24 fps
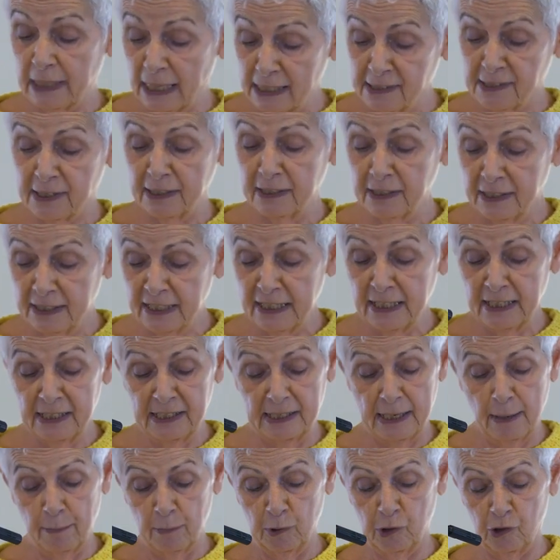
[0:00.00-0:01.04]
does indeed
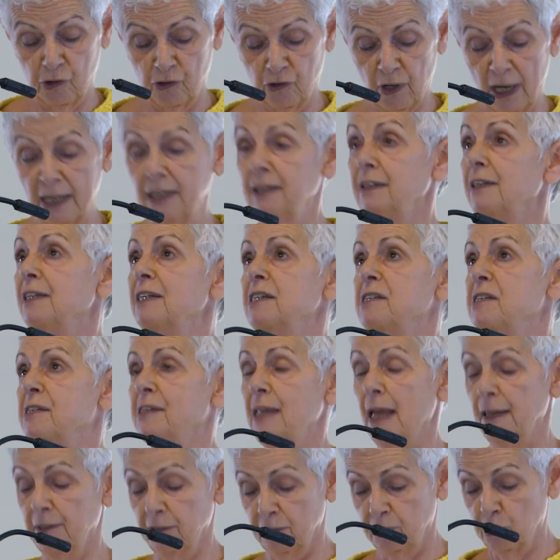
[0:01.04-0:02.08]
demonstrate the
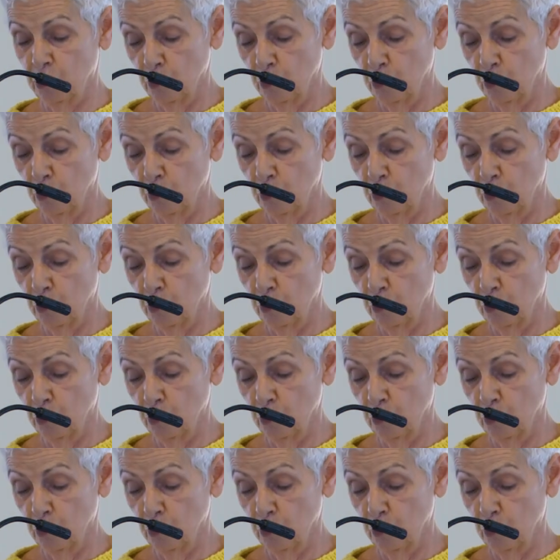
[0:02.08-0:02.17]
extent